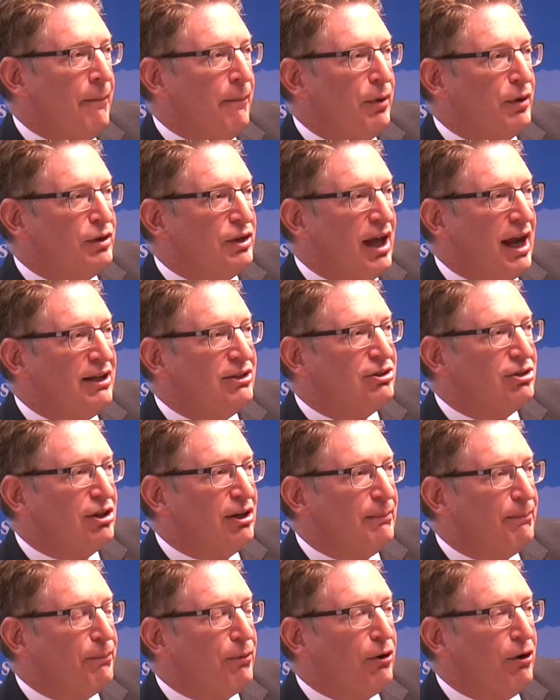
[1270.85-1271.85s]

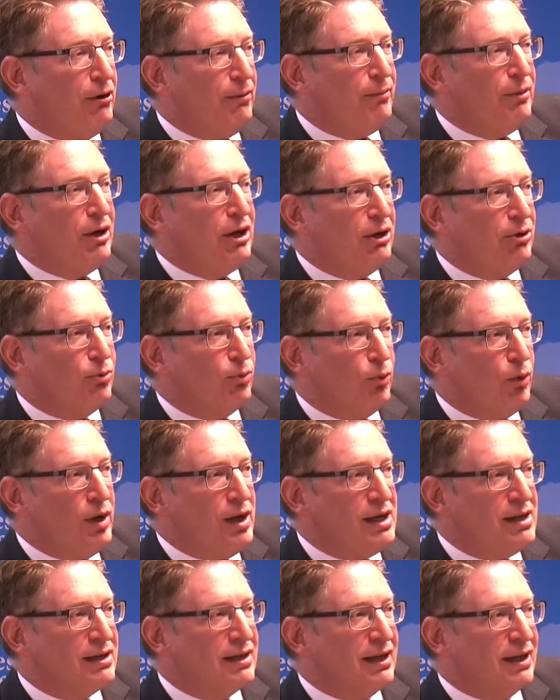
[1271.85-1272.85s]
potentially permanent
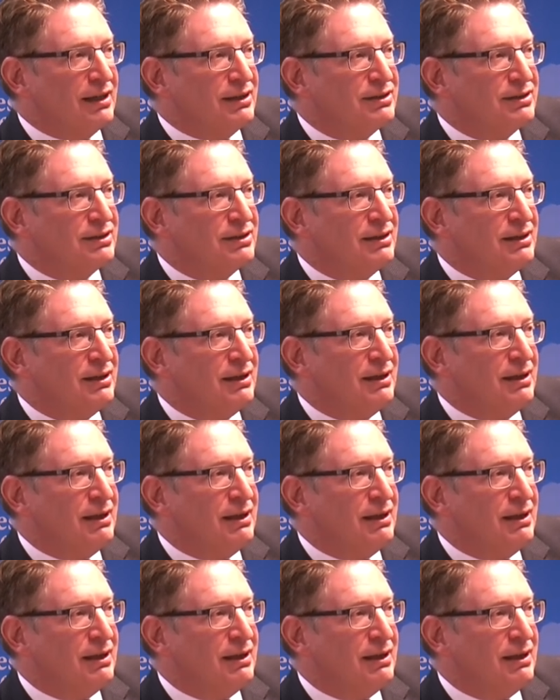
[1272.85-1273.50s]
weakness